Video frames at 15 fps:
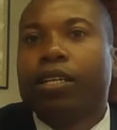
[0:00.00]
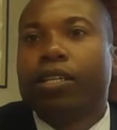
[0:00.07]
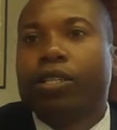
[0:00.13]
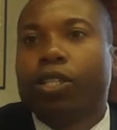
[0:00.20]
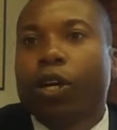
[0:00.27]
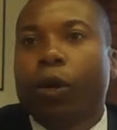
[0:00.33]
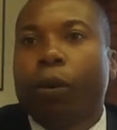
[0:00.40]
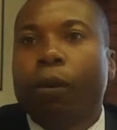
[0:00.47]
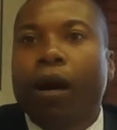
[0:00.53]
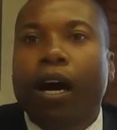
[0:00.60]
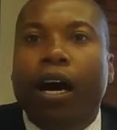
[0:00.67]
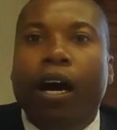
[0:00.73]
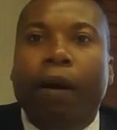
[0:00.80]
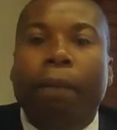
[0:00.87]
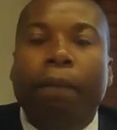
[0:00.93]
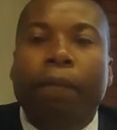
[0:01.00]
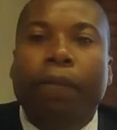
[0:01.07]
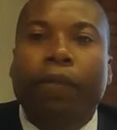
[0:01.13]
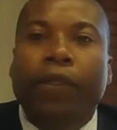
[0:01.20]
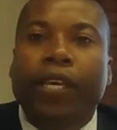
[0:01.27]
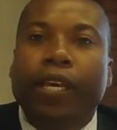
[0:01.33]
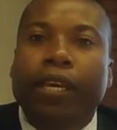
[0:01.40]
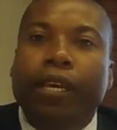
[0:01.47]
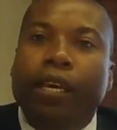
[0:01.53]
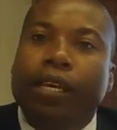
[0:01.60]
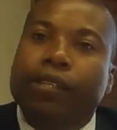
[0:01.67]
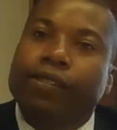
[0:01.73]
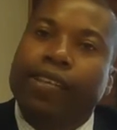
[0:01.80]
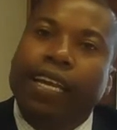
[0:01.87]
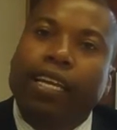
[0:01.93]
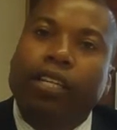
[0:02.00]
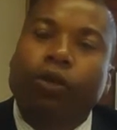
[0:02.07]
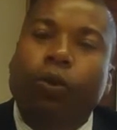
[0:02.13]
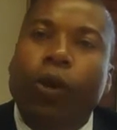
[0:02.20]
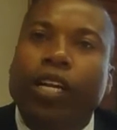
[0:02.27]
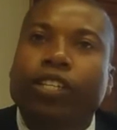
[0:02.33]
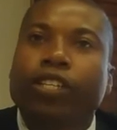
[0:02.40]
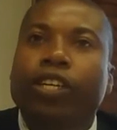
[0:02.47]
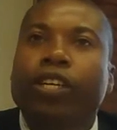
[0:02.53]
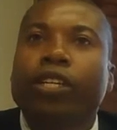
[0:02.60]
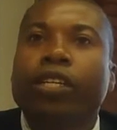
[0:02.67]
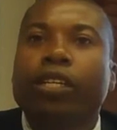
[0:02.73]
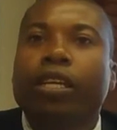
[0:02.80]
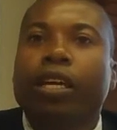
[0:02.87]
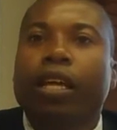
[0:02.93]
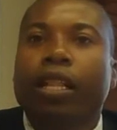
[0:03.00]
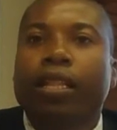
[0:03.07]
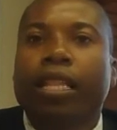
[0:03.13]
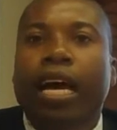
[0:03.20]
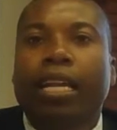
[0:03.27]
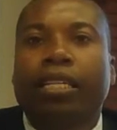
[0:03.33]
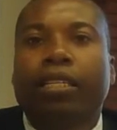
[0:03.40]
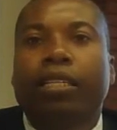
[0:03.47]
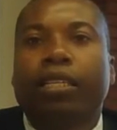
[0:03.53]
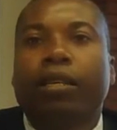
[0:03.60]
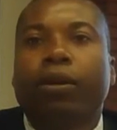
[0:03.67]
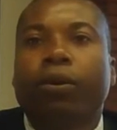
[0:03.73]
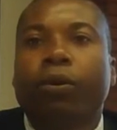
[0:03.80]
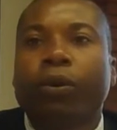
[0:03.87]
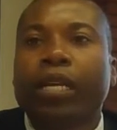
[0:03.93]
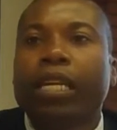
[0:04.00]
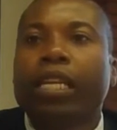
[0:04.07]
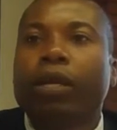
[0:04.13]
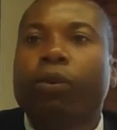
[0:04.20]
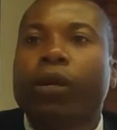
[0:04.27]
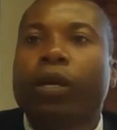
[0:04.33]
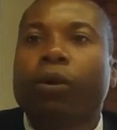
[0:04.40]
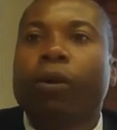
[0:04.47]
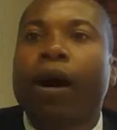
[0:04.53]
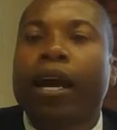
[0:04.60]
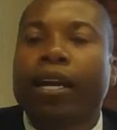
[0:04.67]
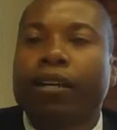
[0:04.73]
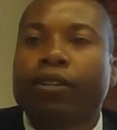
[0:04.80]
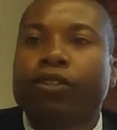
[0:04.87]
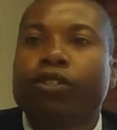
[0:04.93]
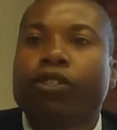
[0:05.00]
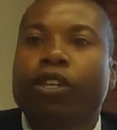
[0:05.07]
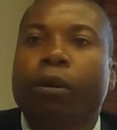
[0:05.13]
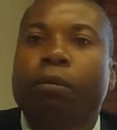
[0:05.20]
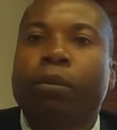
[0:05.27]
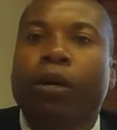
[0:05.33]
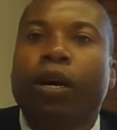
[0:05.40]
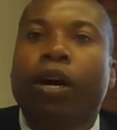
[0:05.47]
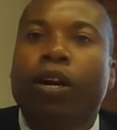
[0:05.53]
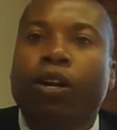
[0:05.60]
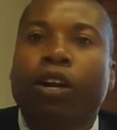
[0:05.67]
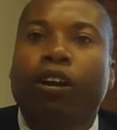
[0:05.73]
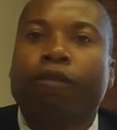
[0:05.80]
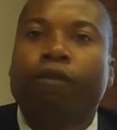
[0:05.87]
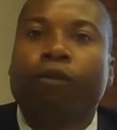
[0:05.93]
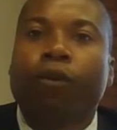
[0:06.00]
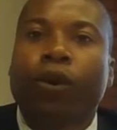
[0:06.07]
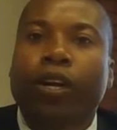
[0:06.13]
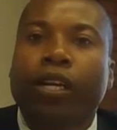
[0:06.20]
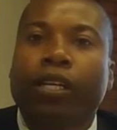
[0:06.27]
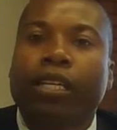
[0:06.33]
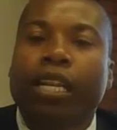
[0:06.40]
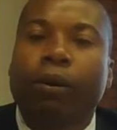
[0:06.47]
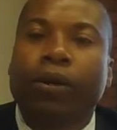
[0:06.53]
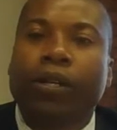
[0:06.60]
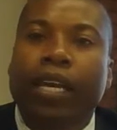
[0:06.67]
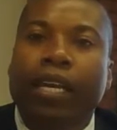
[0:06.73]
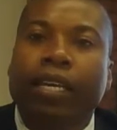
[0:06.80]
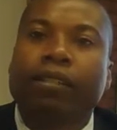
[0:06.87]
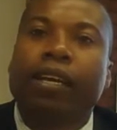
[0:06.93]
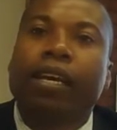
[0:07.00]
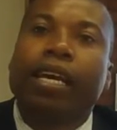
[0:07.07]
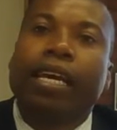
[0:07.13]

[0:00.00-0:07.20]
So the second question that really requires a lot of work nowadays,